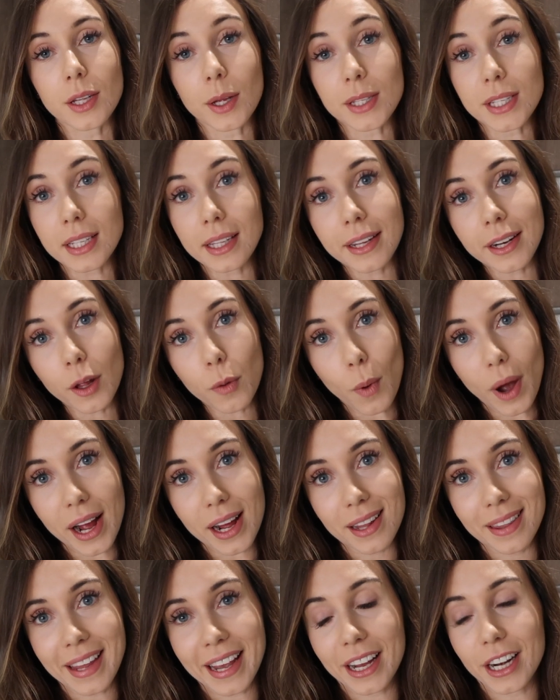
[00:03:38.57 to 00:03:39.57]
So it's a little
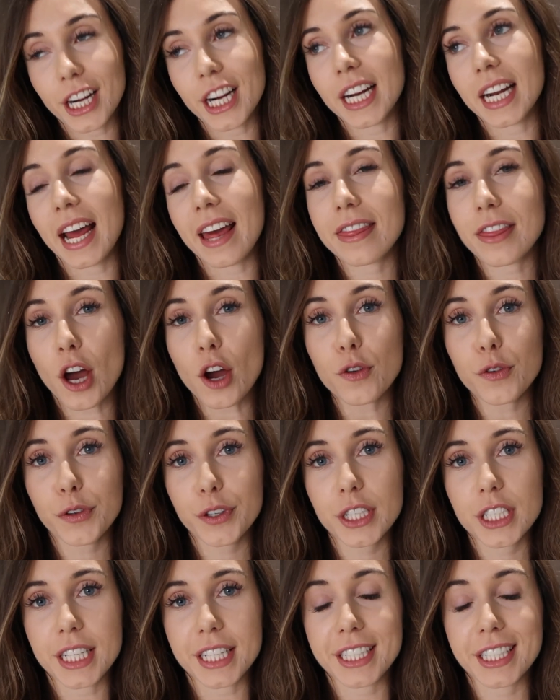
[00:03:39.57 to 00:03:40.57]
while later, and I thought
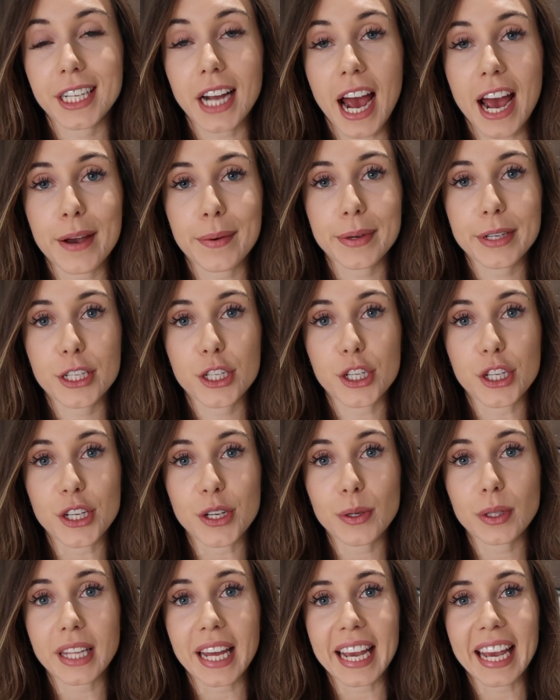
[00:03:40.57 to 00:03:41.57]
for dinner I would
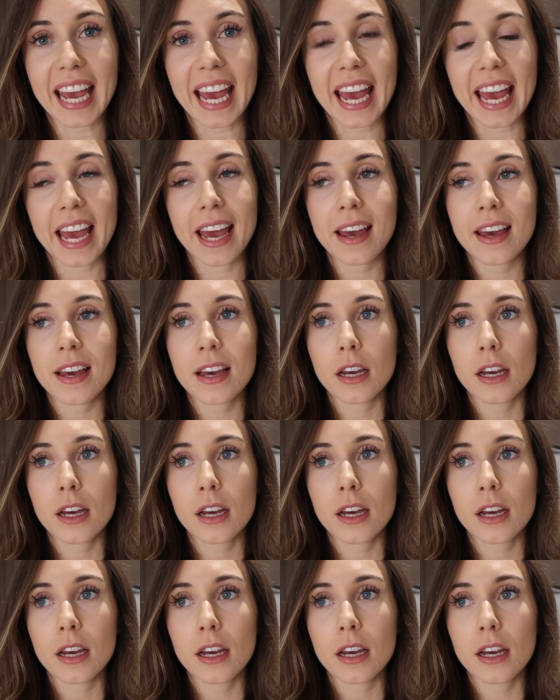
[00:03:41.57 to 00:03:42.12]
do like a